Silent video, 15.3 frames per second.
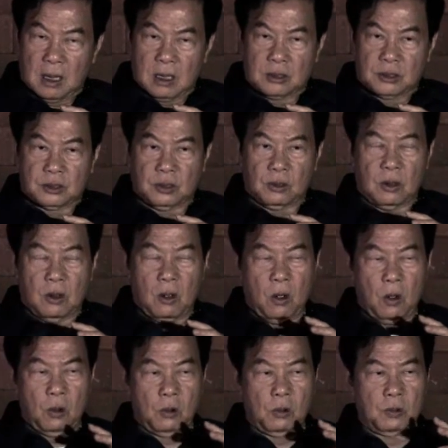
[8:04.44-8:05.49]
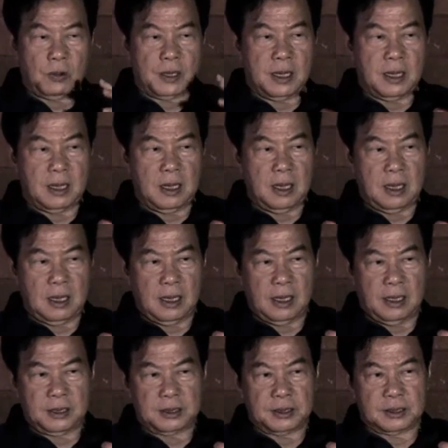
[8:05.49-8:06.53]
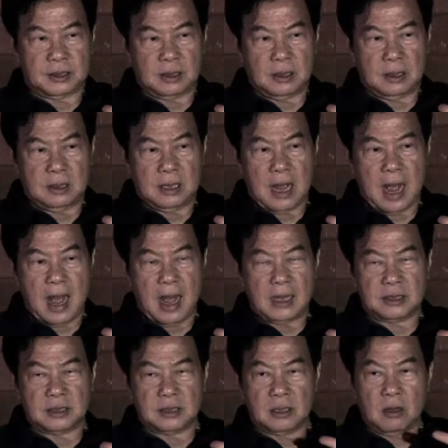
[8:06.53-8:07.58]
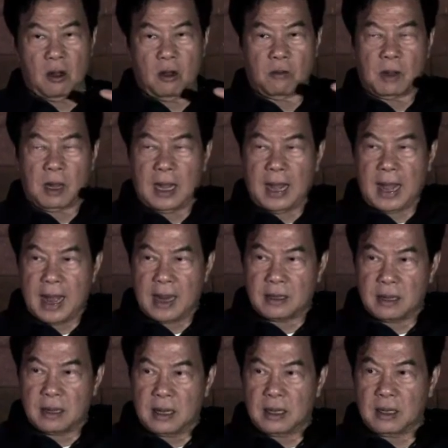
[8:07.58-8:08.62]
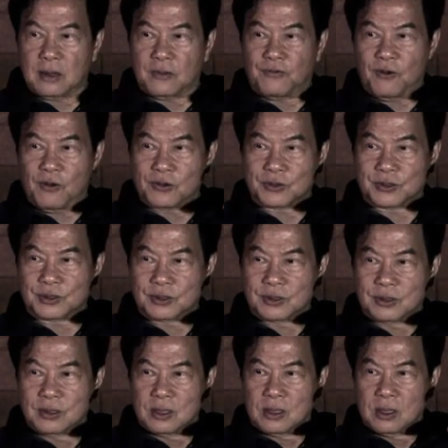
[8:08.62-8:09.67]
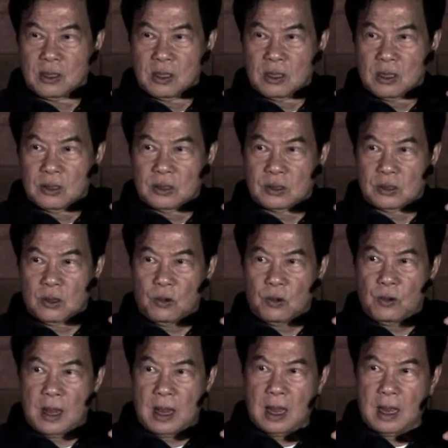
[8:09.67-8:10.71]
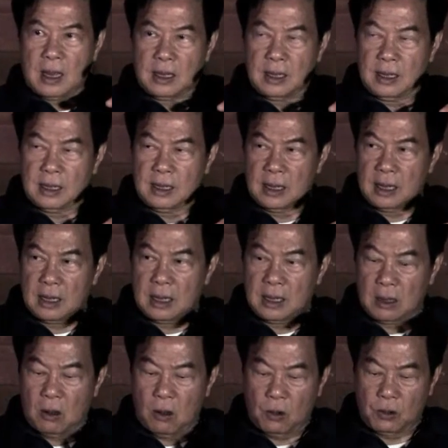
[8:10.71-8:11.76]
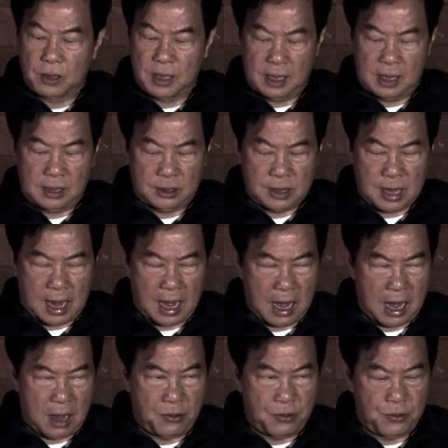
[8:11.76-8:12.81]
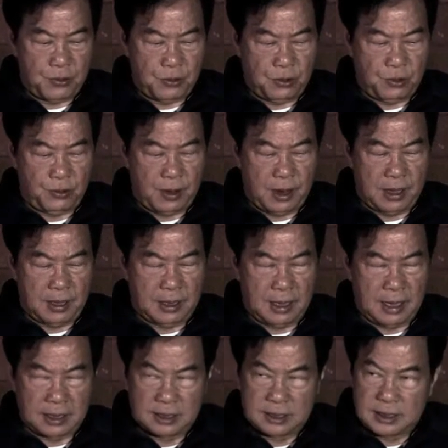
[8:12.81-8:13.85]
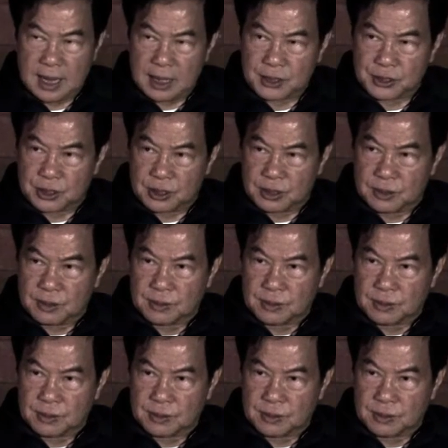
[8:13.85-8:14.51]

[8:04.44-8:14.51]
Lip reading: So the whole key is the essence of gathering the force. So we are in the whole key is how you creating a section.